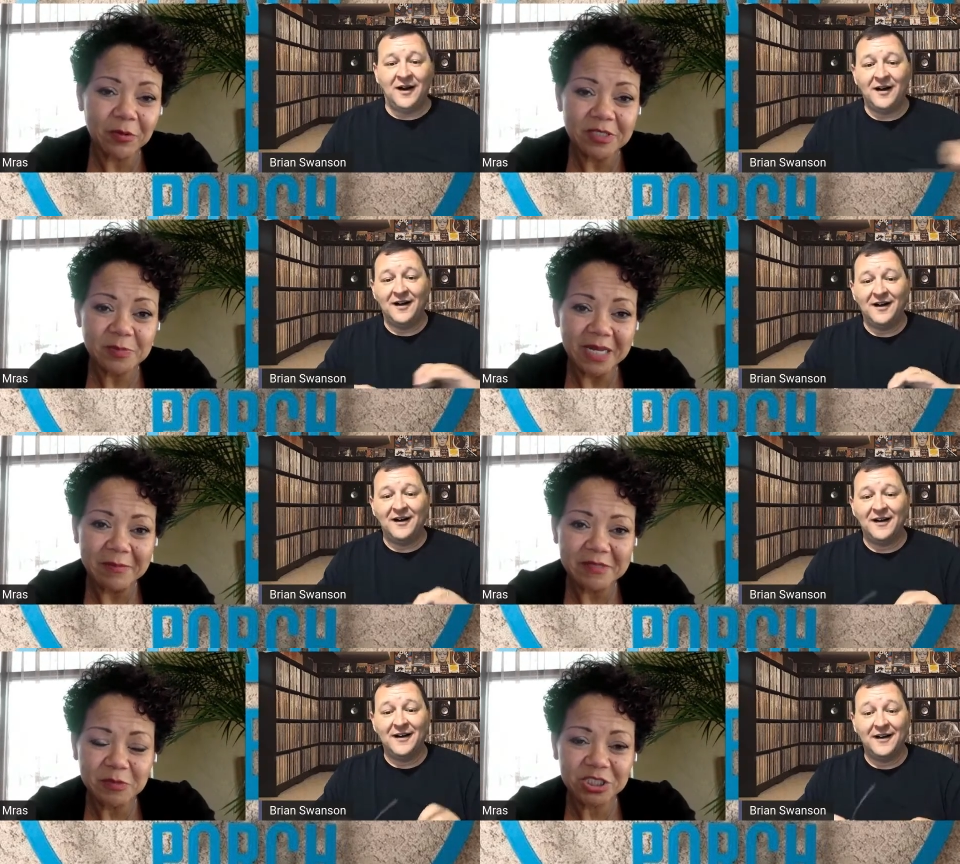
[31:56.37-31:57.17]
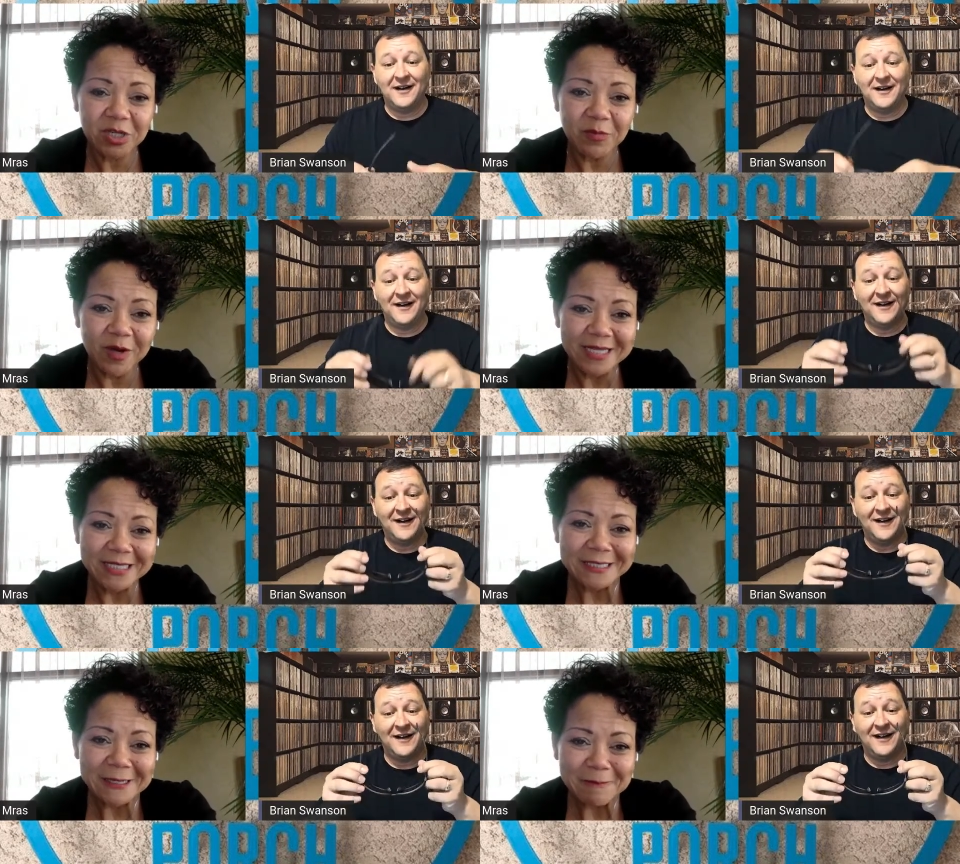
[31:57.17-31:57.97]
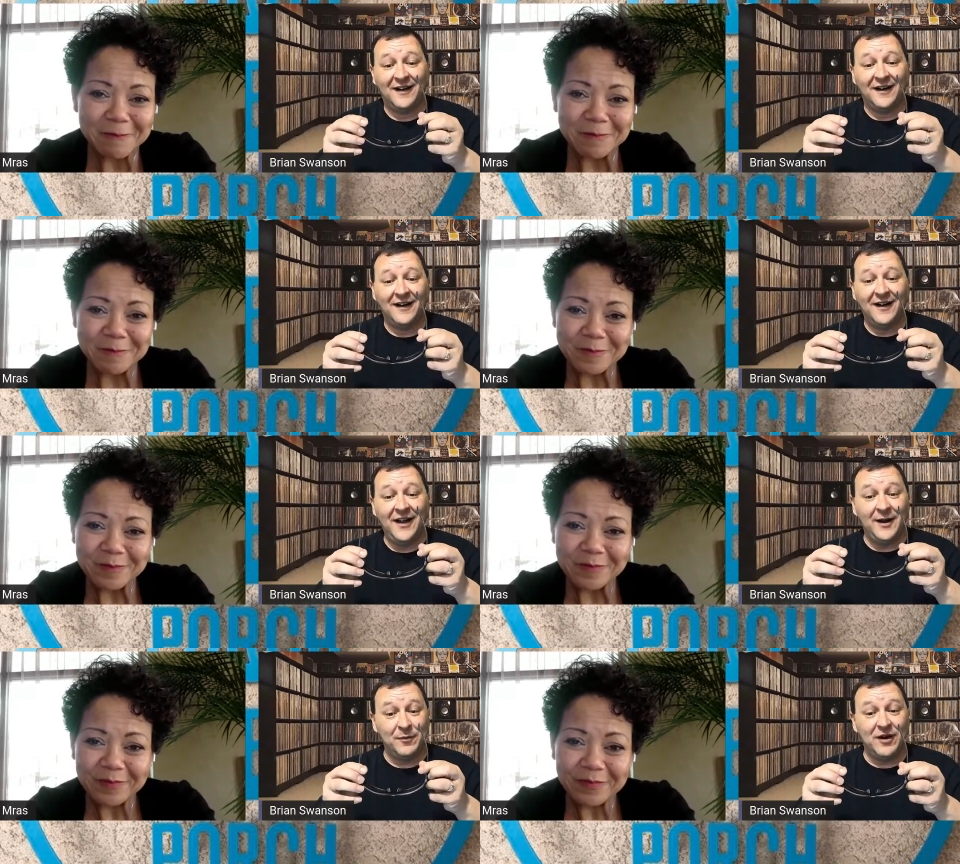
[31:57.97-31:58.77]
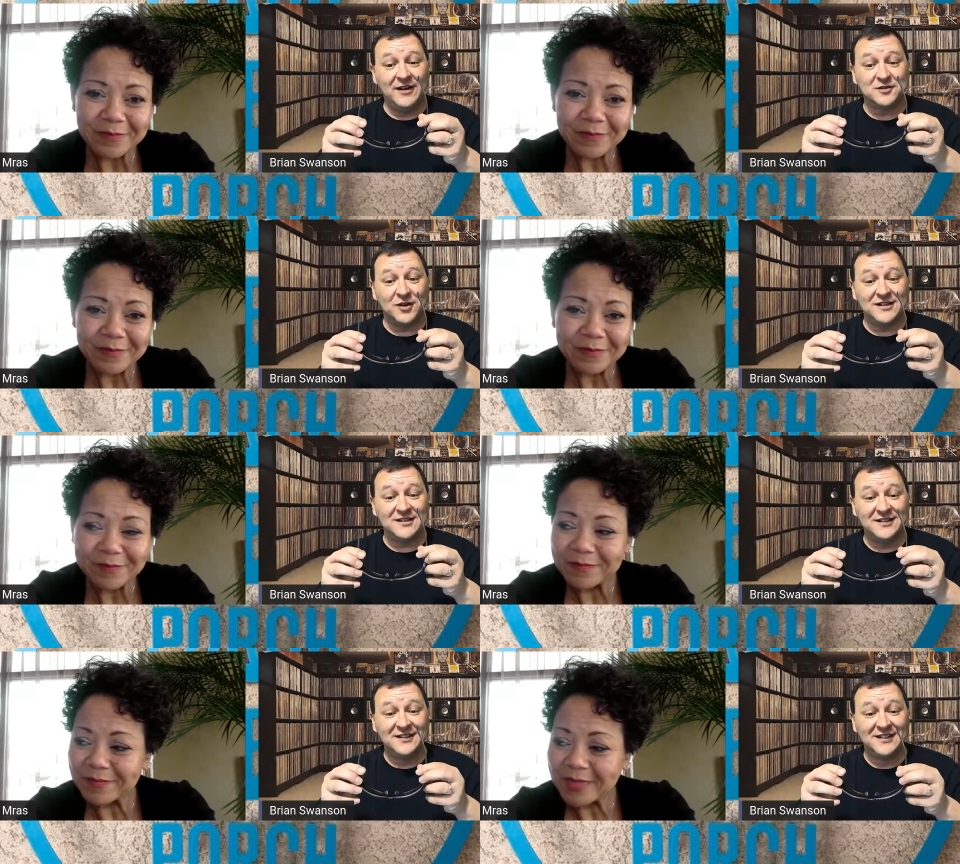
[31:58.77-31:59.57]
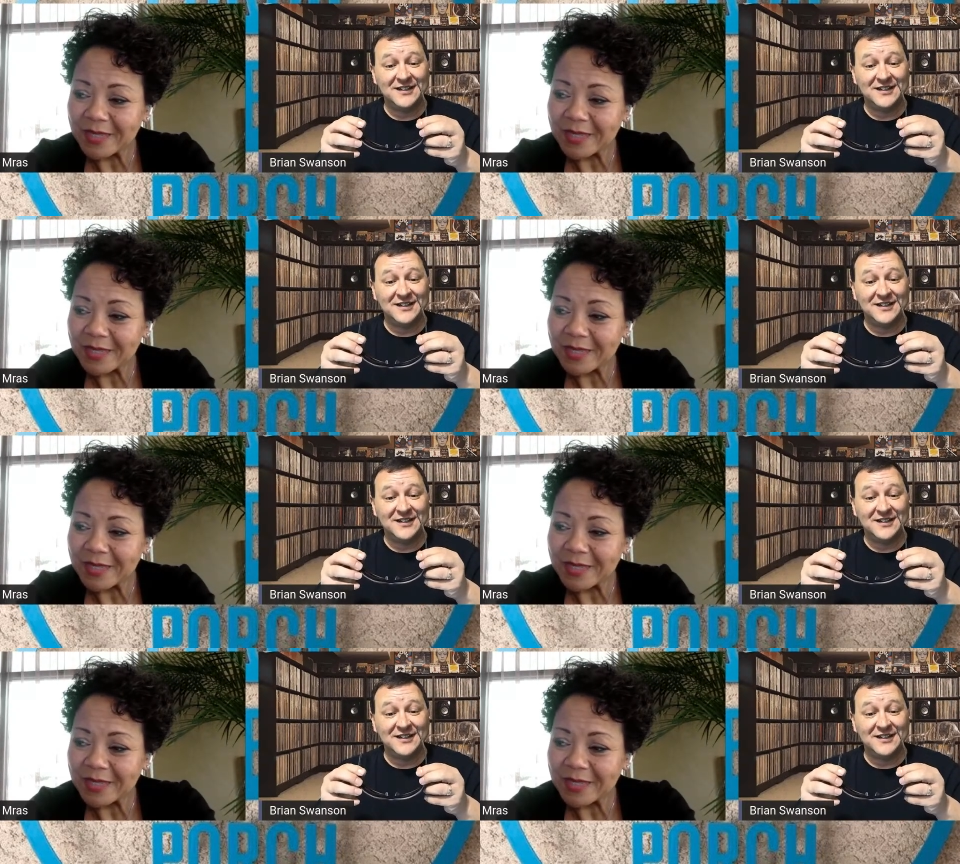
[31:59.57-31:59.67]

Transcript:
Speaker 1: and Pearls. My name is Michelle Morales.
Speaker 2: And I'm Brian Swanson.